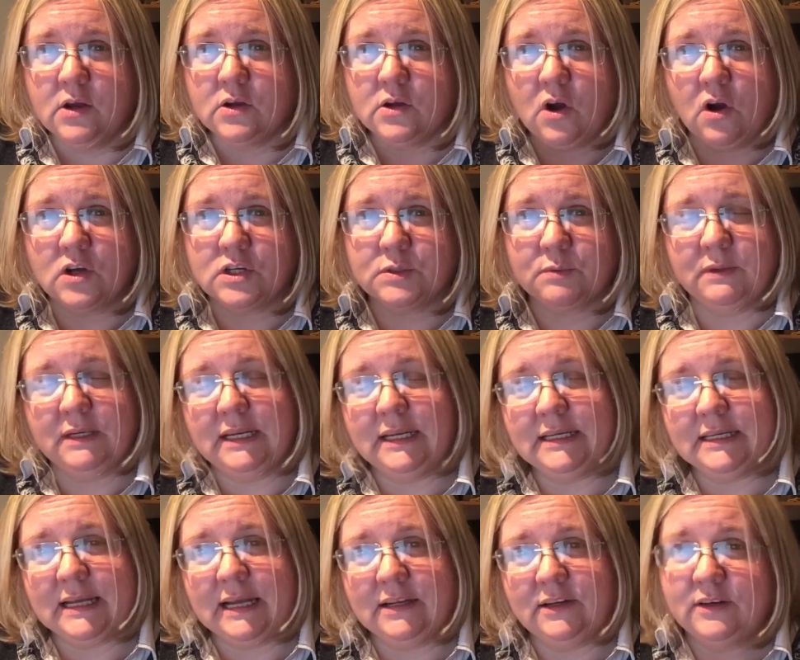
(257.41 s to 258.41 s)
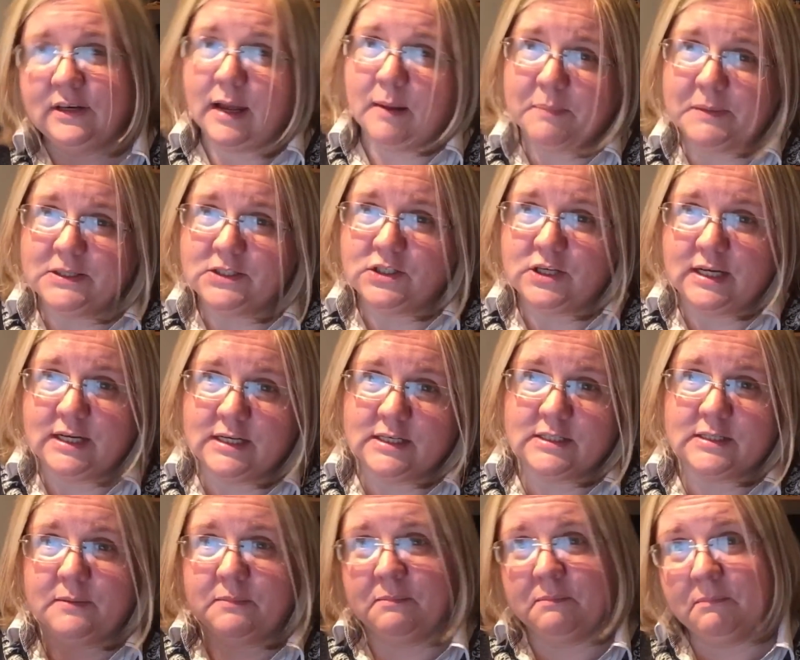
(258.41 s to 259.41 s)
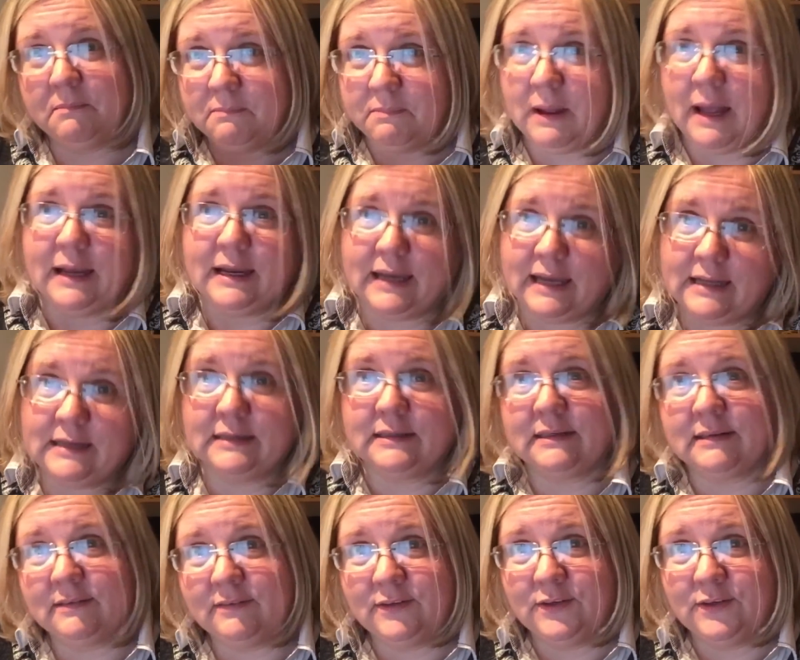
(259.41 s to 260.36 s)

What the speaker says: gosh, we need to get nappies changed and back in,